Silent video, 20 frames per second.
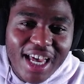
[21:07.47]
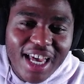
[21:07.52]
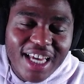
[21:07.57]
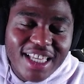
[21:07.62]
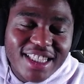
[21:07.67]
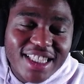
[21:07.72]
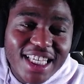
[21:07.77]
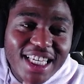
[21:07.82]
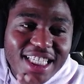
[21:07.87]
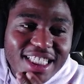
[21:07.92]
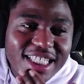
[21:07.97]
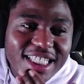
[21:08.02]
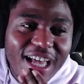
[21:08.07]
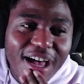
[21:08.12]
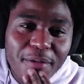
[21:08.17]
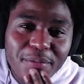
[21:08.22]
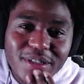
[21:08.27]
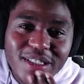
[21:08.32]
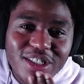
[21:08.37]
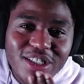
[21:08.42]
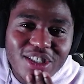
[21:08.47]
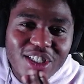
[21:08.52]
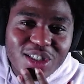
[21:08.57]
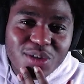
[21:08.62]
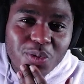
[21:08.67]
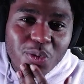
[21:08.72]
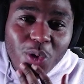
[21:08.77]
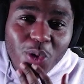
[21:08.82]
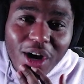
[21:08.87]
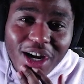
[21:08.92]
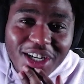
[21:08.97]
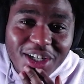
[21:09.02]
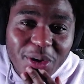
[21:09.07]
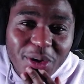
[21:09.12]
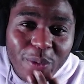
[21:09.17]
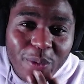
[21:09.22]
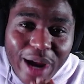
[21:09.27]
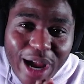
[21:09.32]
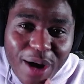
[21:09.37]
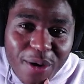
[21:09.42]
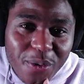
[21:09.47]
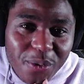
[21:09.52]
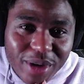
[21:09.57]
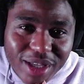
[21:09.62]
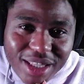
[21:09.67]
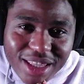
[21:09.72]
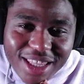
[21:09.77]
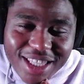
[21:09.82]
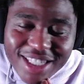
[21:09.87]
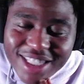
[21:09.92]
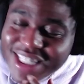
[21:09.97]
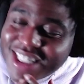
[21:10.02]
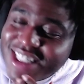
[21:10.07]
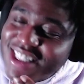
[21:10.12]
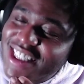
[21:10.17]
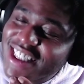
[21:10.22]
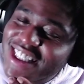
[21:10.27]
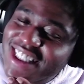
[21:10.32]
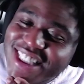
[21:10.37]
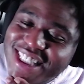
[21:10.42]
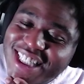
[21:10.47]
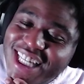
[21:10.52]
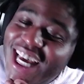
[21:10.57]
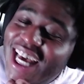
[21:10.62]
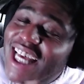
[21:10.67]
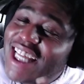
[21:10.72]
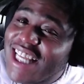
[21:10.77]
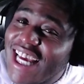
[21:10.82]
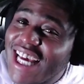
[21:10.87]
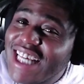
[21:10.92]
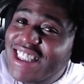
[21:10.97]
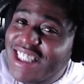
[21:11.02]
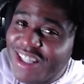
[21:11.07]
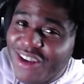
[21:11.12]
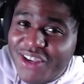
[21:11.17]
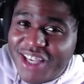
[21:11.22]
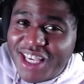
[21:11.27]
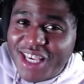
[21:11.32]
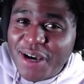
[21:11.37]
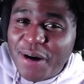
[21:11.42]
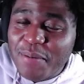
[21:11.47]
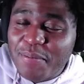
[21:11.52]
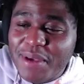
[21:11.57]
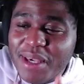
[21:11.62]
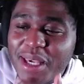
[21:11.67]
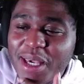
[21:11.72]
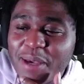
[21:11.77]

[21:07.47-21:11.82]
These zombies are just walking around with that's low-key OP.